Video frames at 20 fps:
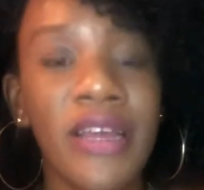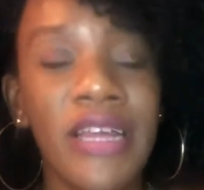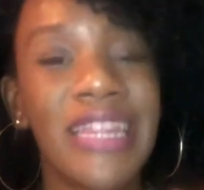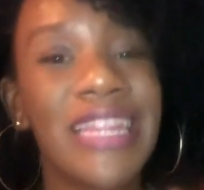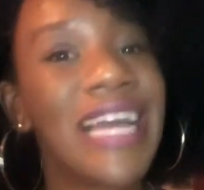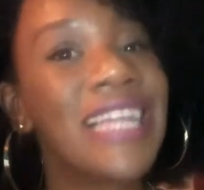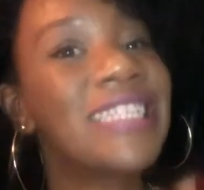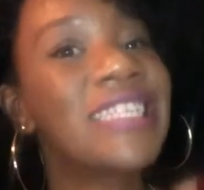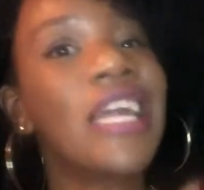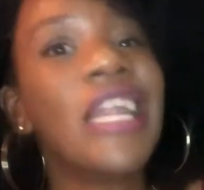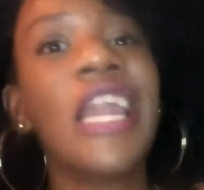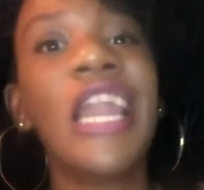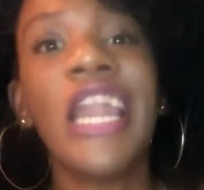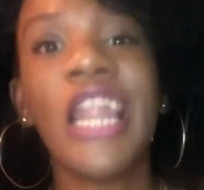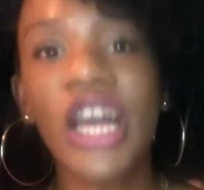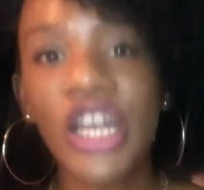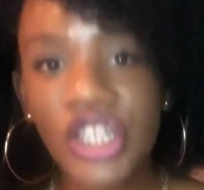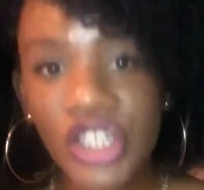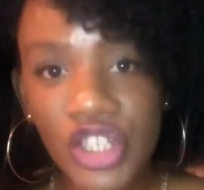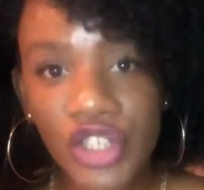That's a
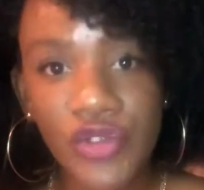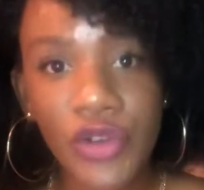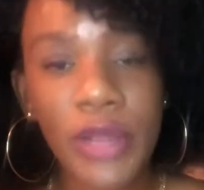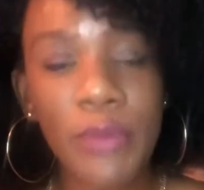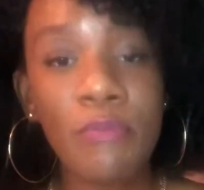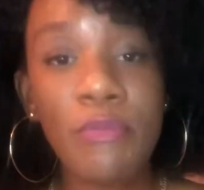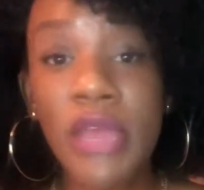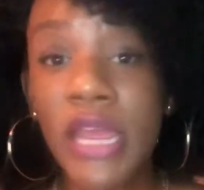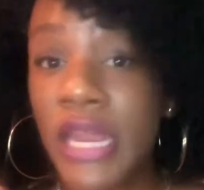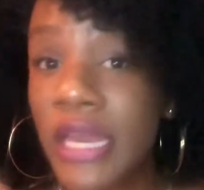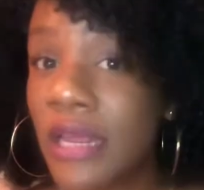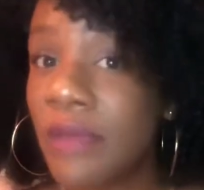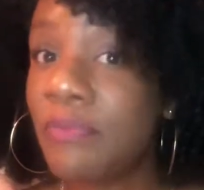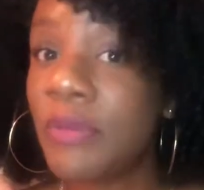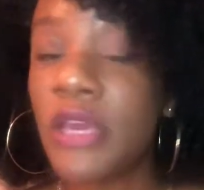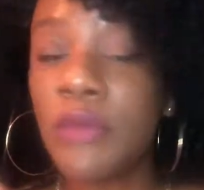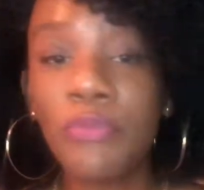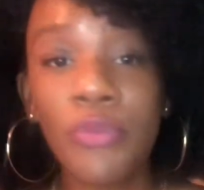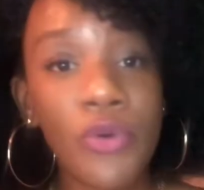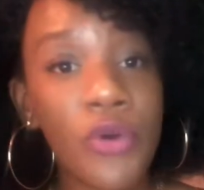luxury. Many
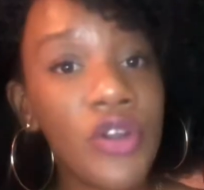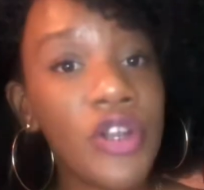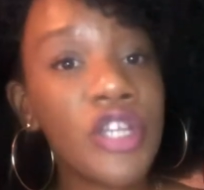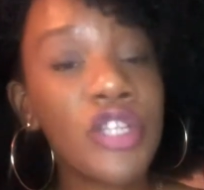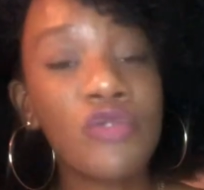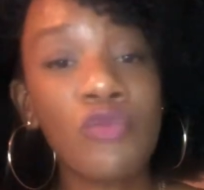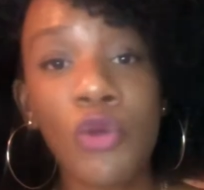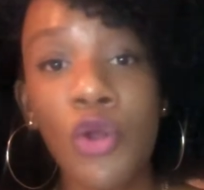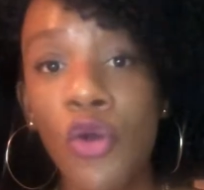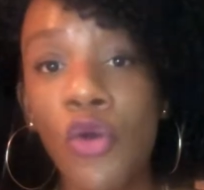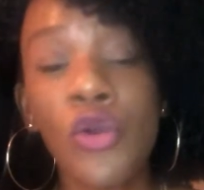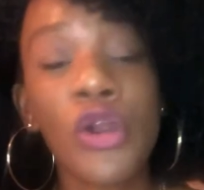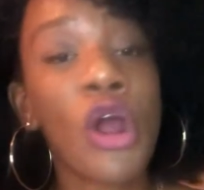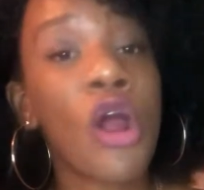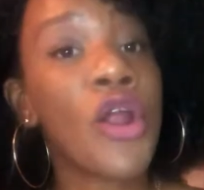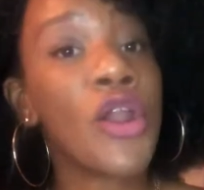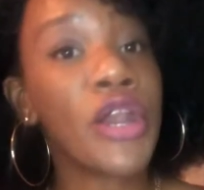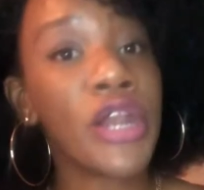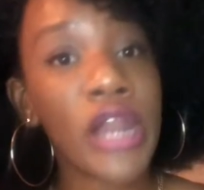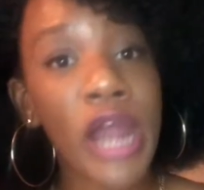people in this world
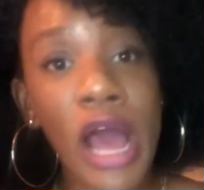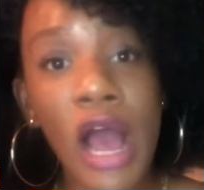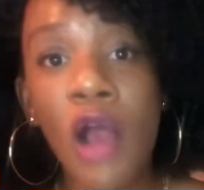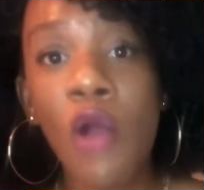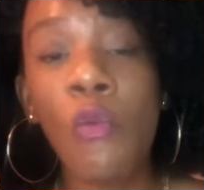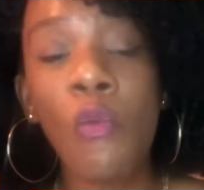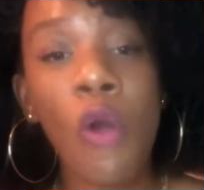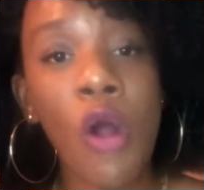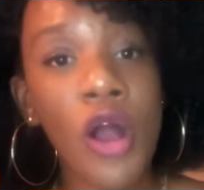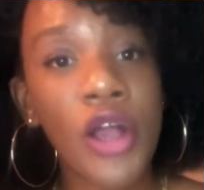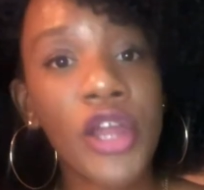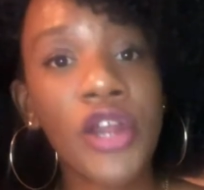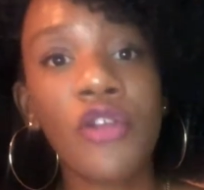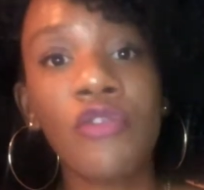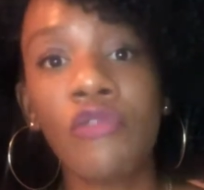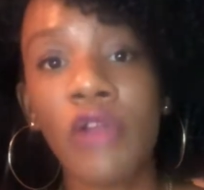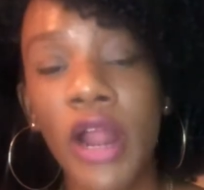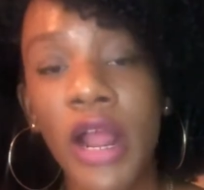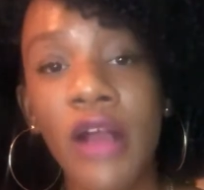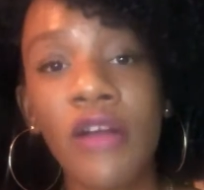are not walking
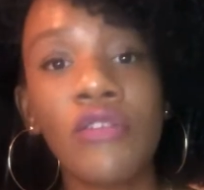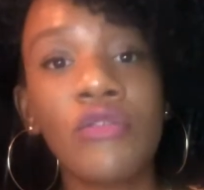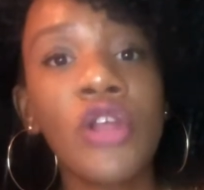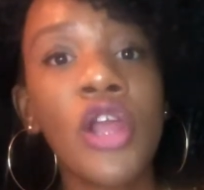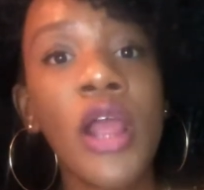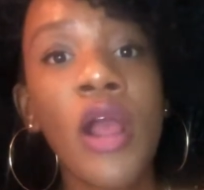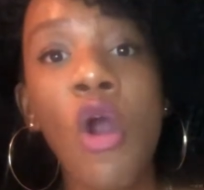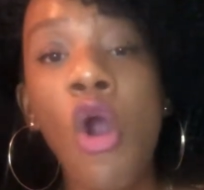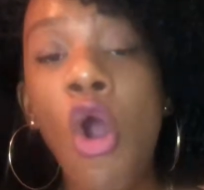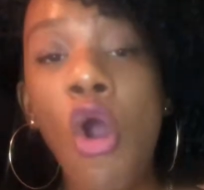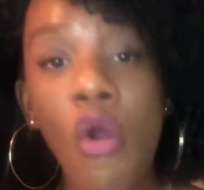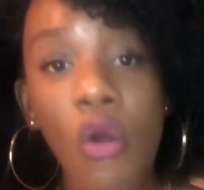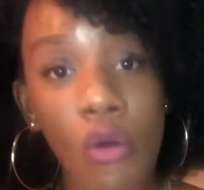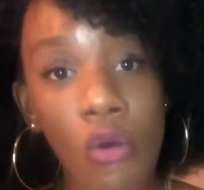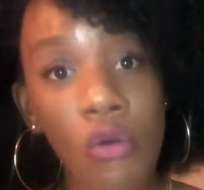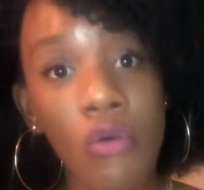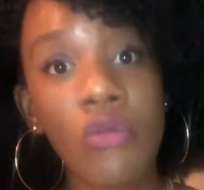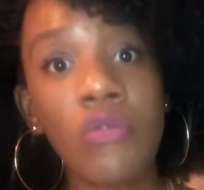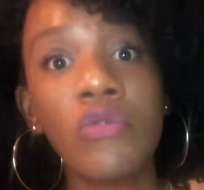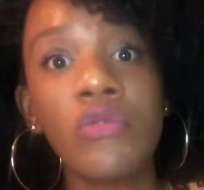around
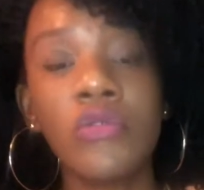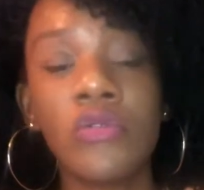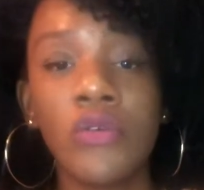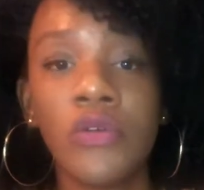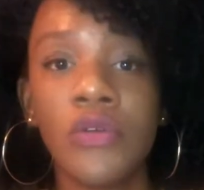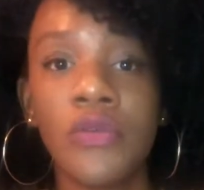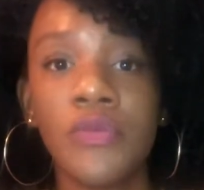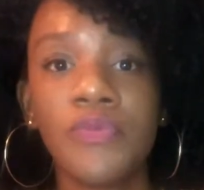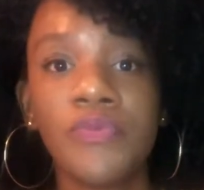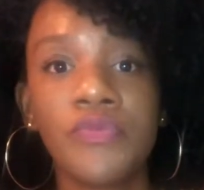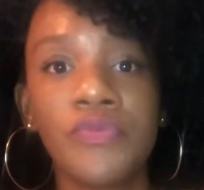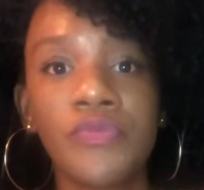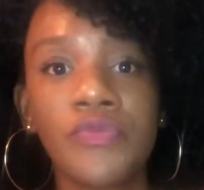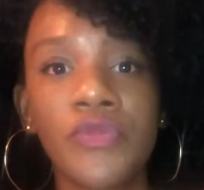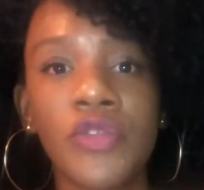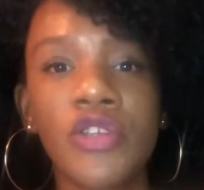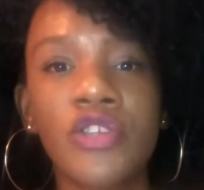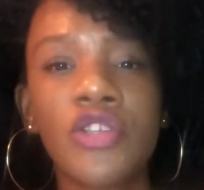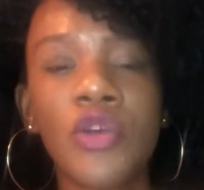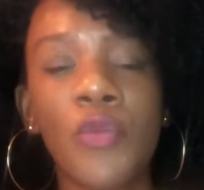whole.
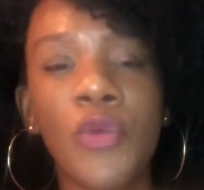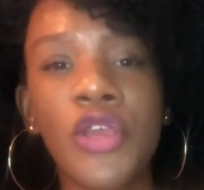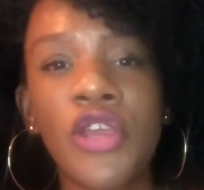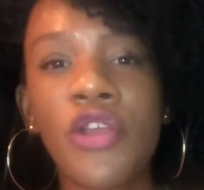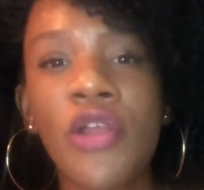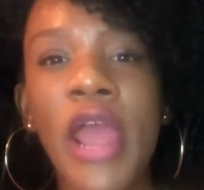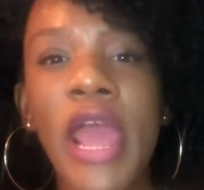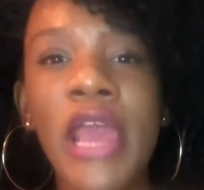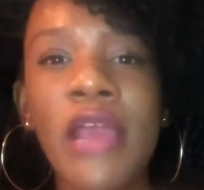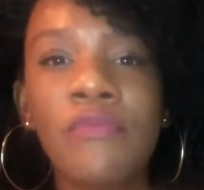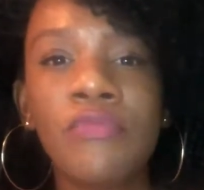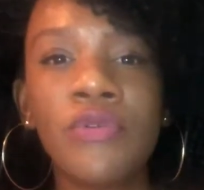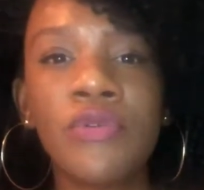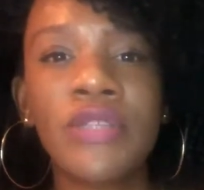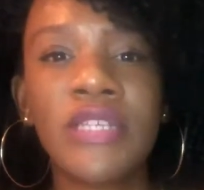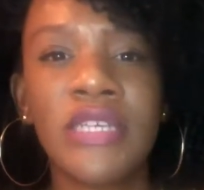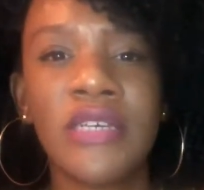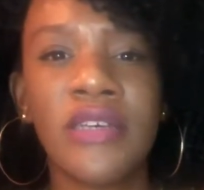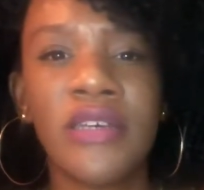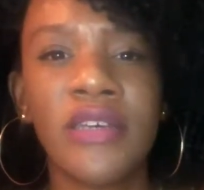So when you're able
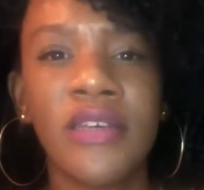to